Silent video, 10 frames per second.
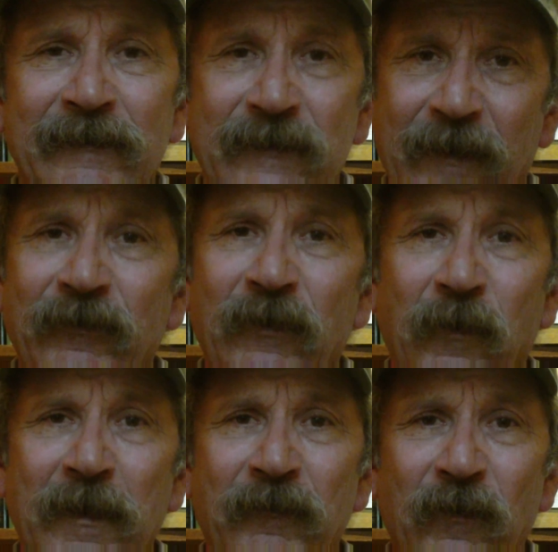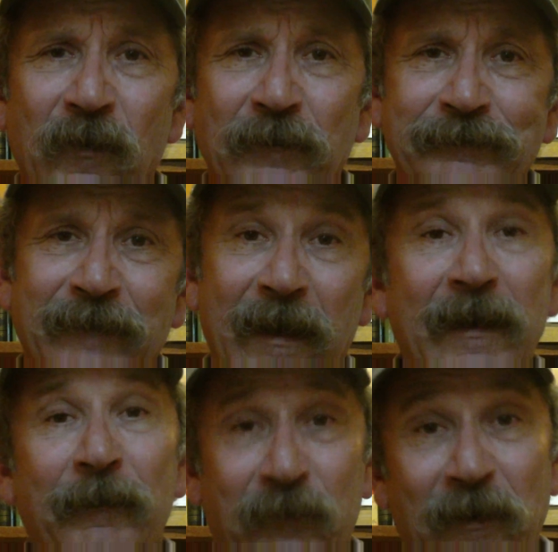724. I
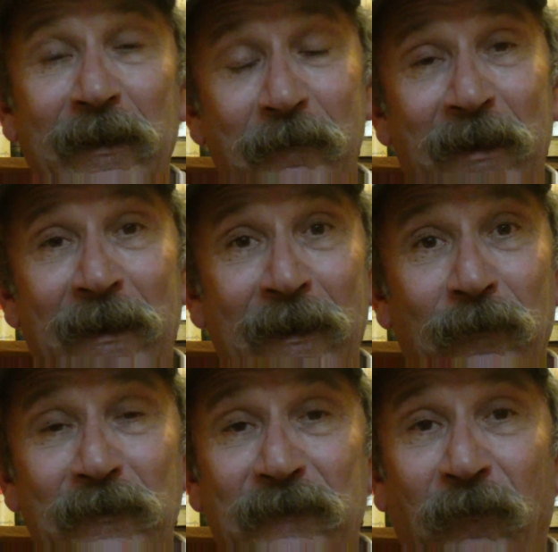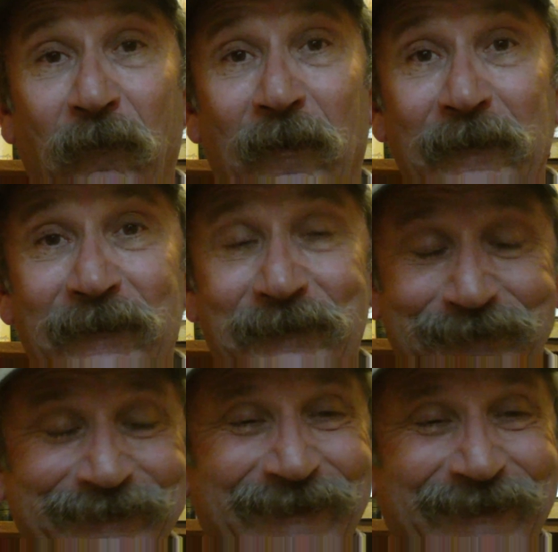kept track of my hours for once.